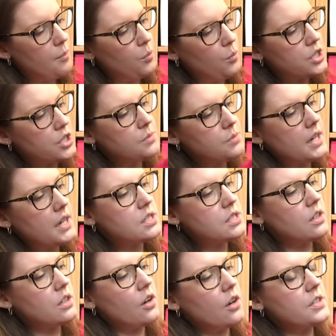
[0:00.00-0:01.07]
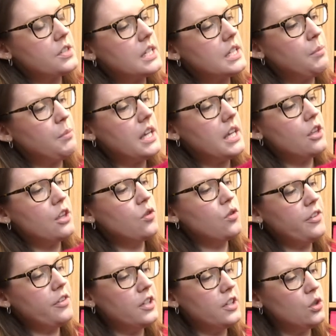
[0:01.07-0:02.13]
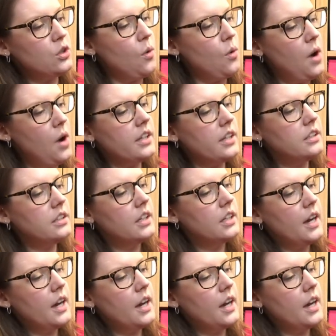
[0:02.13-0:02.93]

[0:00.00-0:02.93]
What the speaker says: which is meant to obviously be the Gryffindor one,